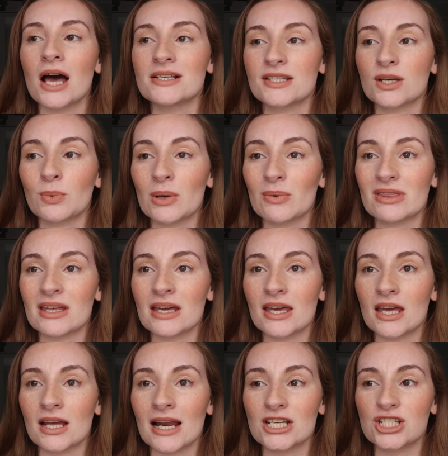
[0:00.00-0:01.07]
So we were
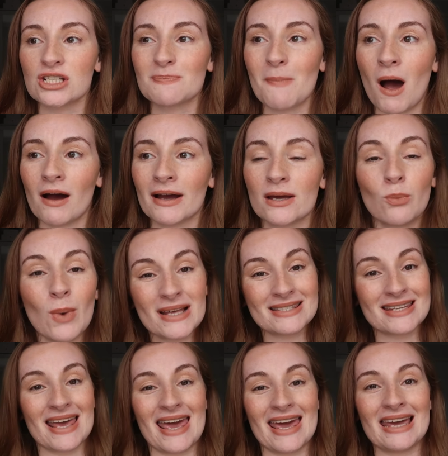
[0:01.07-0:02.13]
thinking let's just park in
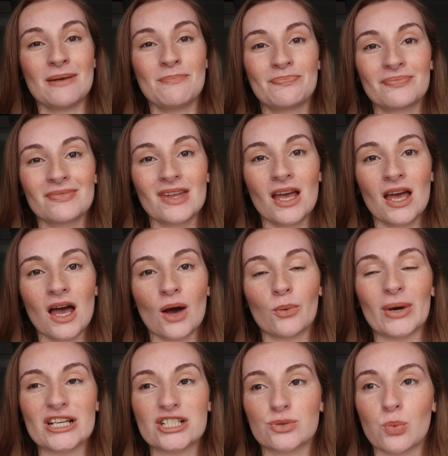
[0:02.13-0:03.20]
West Quay,
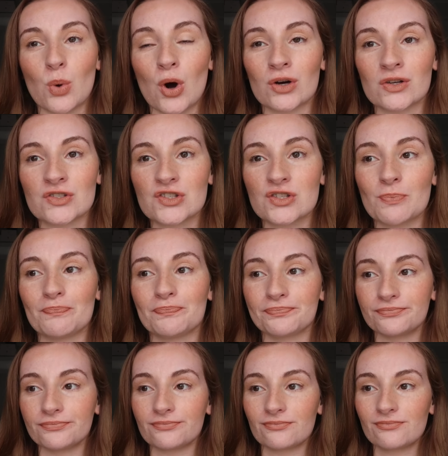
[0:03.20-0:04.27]
which was
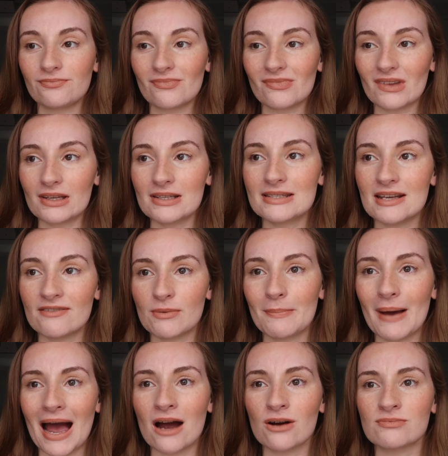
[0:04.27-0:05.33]

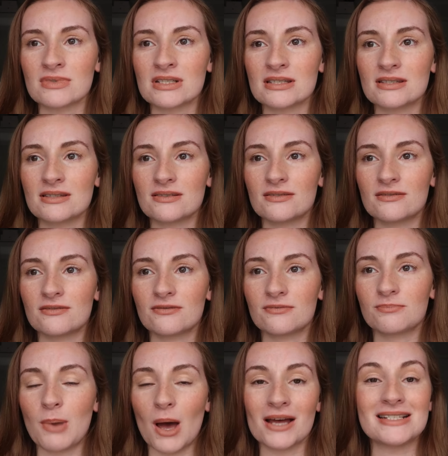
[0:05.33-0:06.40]
£7
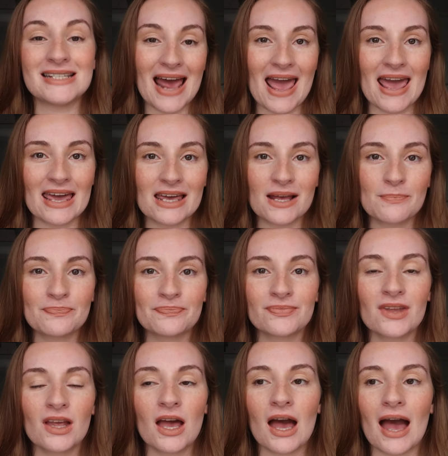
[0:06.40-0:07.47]
per day,
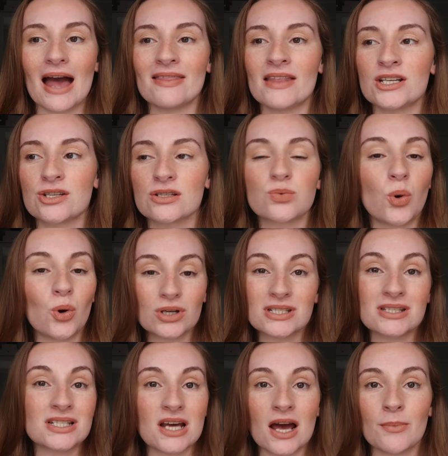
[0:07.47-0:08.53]
and then just walk
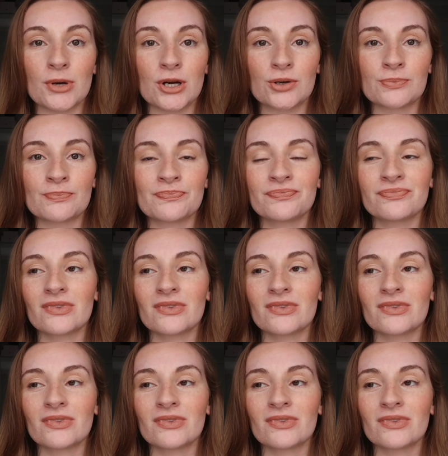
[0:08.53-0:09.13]
to the terminal.